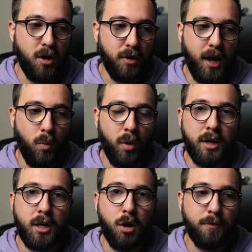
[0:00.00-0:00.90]
okay, we're going
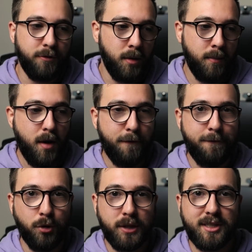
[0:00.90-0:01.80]
to go from
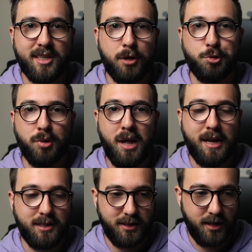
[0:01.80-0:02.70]
fully
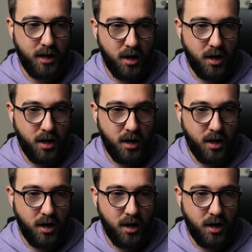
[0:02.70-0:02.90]
centralized,